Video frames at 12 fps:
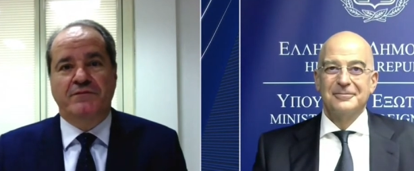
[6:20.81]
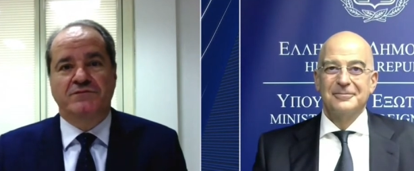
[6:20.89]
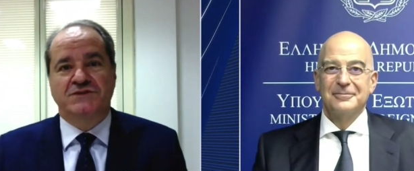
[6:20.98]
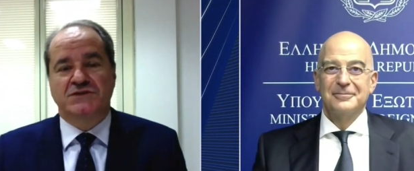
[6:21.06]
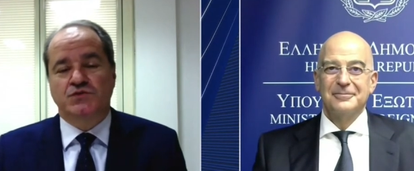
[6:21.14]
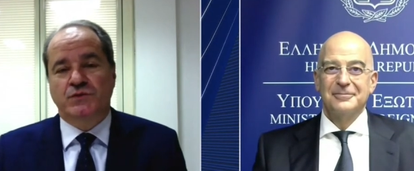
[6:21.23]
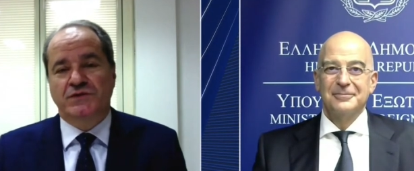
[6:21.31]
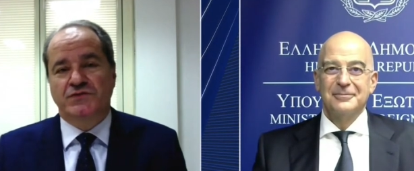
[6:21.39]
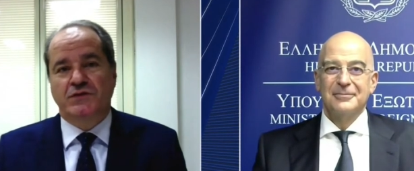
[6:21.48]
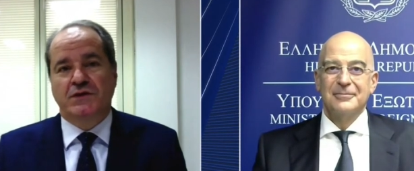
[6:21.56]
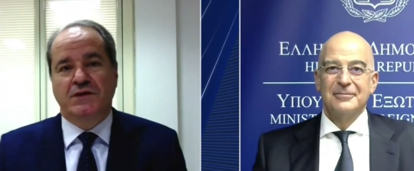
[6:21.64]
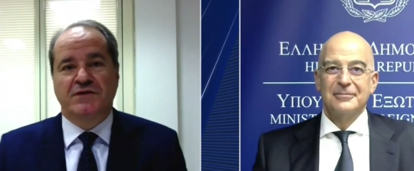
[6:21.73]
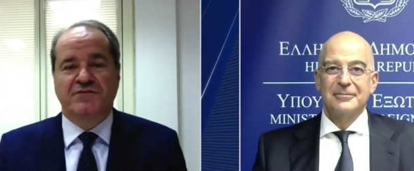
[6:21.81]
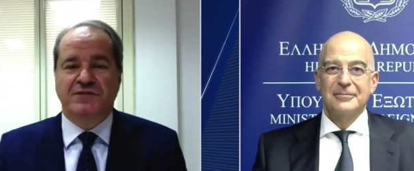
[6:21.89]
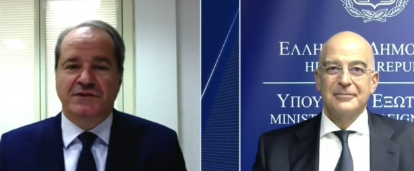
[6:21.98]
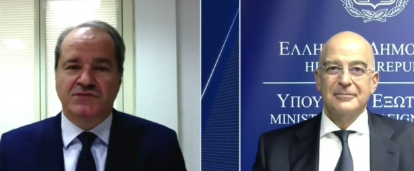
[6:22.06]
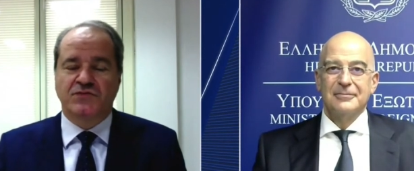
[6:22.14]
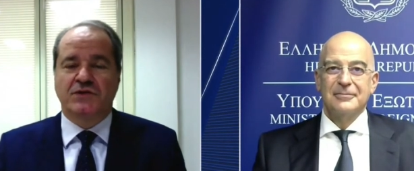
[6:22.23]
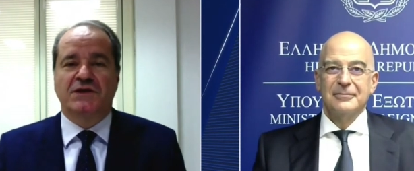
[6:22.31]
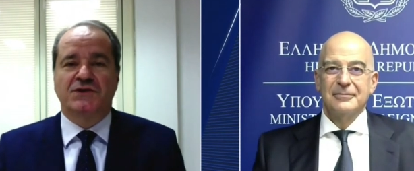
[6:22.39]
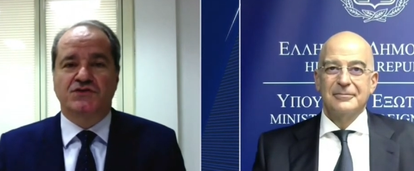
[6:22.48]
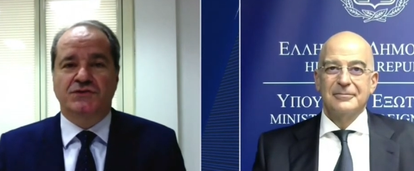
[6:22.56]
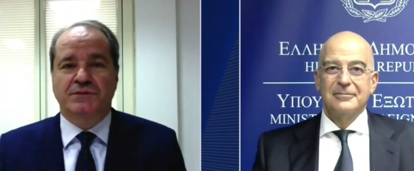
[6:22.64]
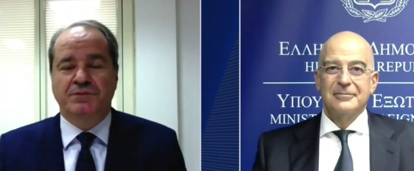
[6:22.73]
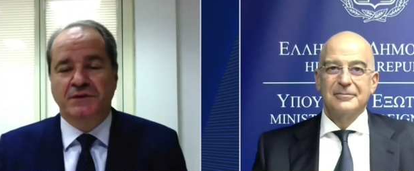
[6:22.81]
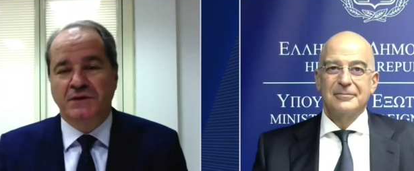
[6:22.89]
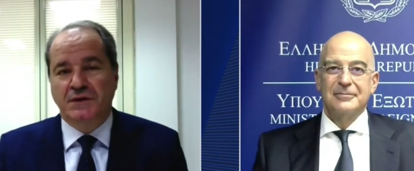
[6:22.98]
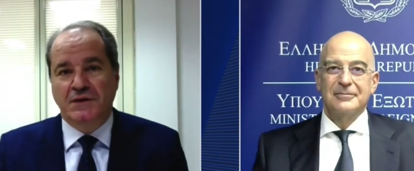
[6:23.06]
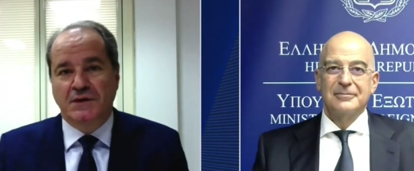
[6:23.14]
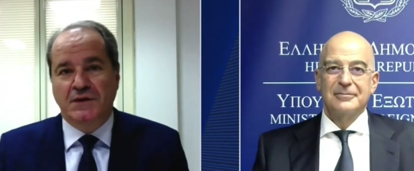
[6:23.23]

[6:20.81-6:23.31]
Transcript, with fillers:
Speaker 1: I'm just wondering if this relationship